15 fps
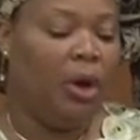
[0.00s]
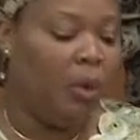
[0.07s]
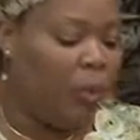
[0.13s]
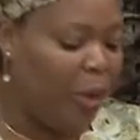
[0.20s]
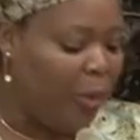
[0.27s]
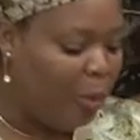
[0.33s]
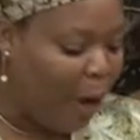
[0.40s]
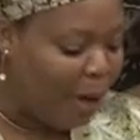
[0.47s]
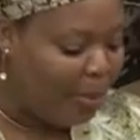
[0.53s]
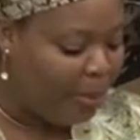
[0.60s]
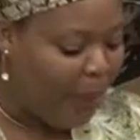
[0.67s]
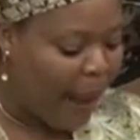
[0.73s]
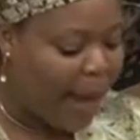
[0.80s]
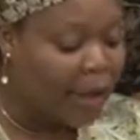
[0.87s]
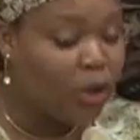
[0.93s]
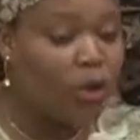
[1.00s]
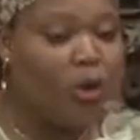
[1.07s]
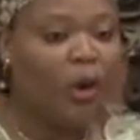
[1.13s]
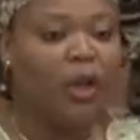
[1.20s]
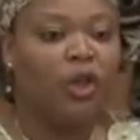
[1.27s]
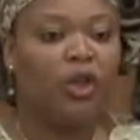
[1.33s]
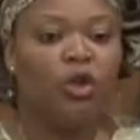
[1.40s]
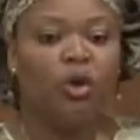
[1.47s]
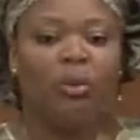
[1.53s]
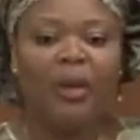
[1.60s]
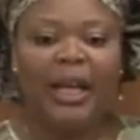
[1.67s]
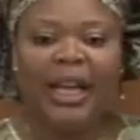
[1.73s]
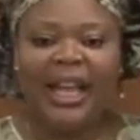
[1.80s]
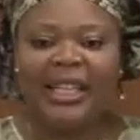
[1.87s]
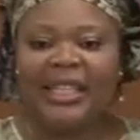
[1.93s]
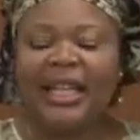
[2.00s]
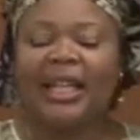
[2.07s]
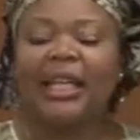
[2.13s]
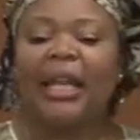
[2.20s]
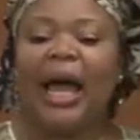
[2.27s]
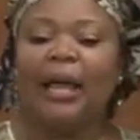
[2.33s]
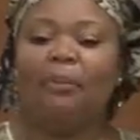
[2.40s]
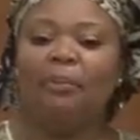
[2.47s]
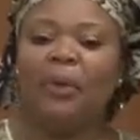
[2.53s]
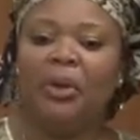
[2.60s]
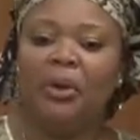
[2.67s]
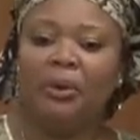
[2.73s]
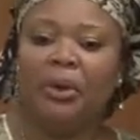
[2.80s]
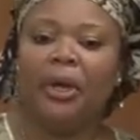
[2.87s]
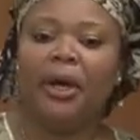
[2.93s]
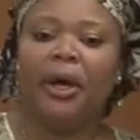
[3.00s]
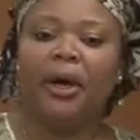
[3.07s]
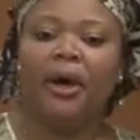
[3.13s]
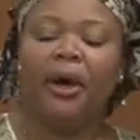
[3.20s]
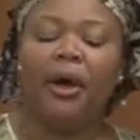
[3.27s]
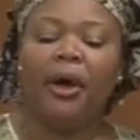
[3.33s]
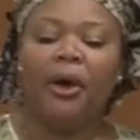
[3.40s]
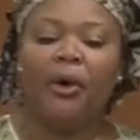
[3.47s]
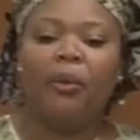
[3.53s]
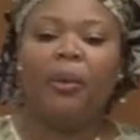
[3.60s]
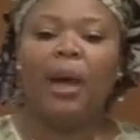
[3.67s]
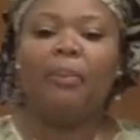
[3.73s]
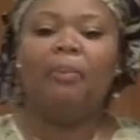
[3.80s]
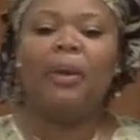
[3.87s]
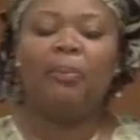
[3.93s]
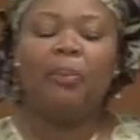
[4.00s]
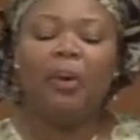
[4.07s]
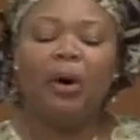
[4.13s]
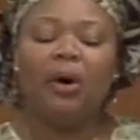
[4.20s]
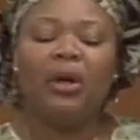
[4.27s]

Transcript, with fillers: We went back to a jubilating Liberia where people